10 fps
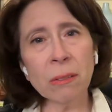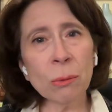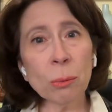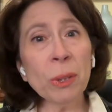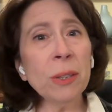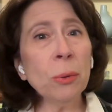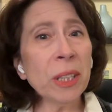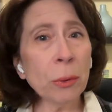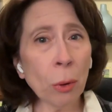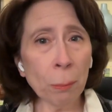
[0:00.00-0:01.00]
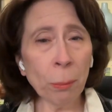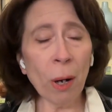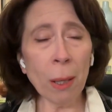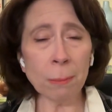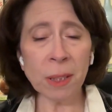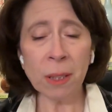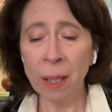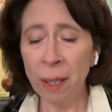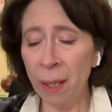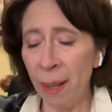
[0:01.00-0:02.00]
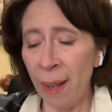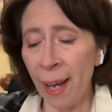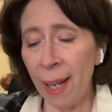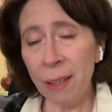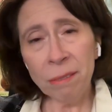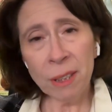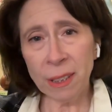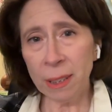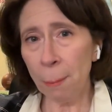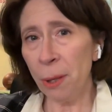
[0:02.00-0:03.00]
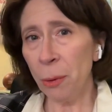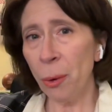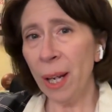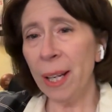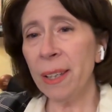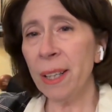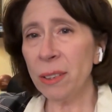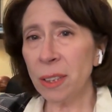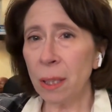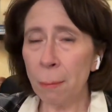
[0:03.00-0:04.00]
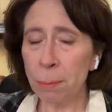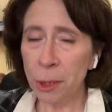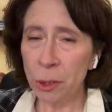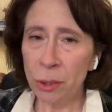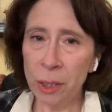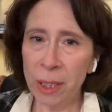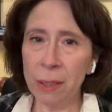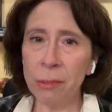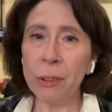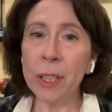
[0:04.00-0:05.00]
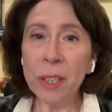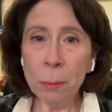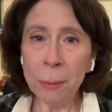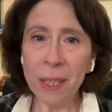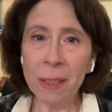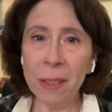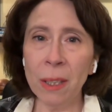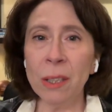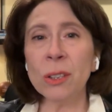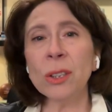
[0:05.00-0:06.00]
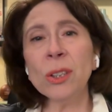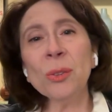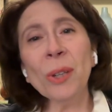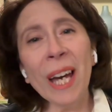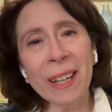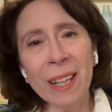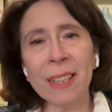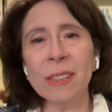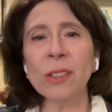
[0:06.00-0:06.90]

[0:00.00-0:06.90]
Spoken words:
redoing your own prompt. At every step of the way, there is an opportunity for a human to edit,